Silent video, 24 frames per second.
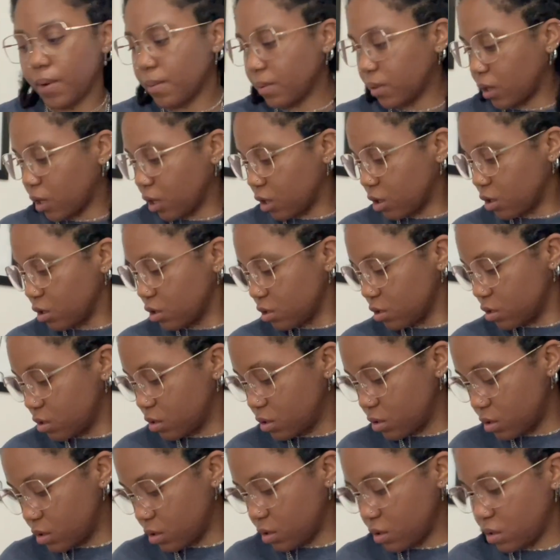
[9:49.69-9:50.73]

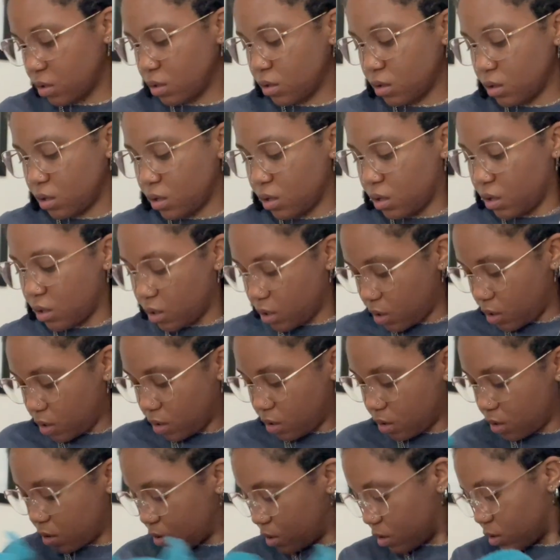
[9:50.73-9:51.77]
pliers.
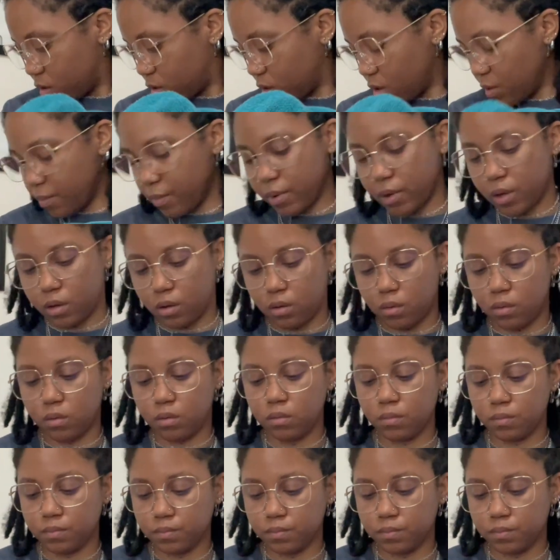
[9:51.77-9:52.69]
Here is the buckle.